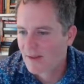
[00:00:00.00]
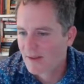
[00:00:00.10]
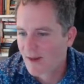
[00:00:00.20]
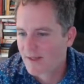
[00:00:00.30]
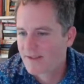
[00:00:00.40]

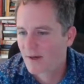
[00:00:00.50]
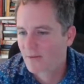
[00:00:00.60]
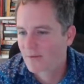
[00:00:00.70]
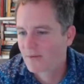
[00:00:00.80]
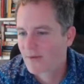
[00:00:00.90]
I
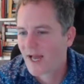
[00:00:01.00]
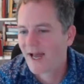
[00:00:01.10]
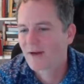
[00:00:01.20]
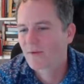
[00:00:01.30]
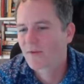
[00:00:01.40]
don't
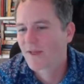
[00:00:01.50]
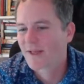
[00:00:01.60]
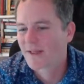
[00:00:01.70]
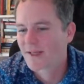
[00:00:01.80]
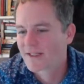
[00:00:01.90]

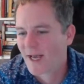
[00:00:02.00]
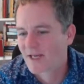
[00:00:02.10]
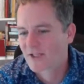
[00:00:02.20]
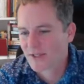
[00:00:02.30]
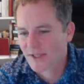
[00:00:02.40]
think that it's
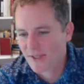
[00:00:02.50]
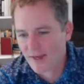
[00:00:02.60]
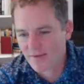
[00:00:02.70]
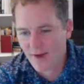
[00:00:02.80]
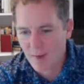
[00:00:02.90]
actually
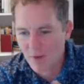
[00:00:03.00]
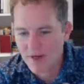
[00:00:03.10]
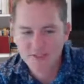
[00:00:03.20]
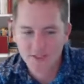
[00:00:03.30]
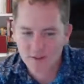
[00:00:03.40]
like
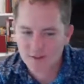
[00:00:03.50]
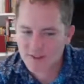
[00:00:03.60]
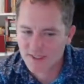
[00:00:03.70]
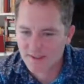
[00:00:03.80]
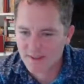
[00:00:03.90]
vibration
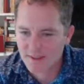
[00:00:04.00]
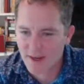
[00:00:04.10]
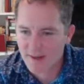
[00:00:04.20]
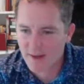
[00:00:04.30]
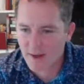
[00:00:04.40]
loosening the
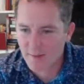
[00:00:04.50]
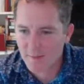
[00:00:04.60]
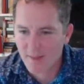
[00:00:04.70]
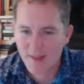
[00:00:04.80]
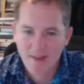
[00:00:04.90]
nut up.